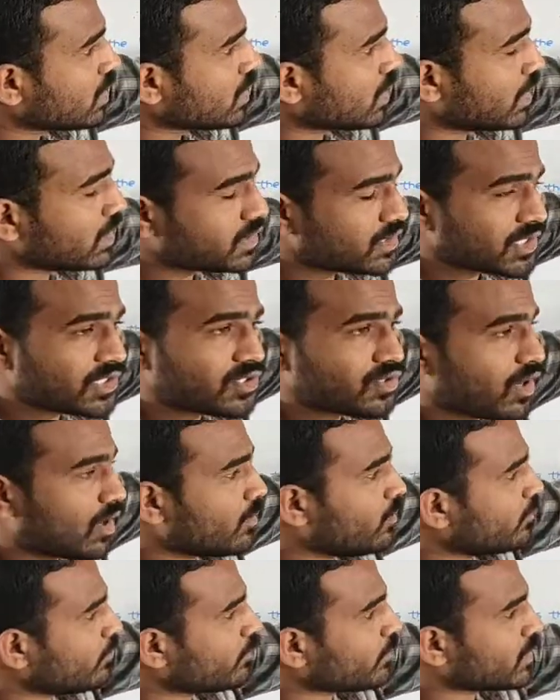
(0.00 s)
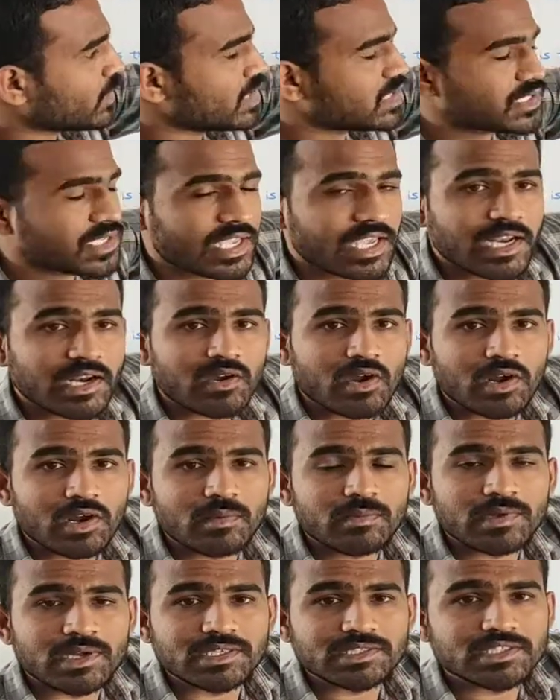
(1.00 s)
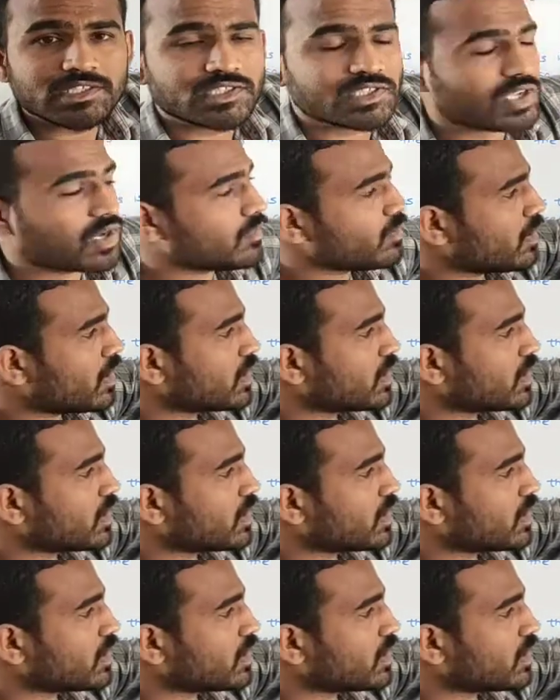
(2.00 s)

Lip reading: consists of, this air column consists of,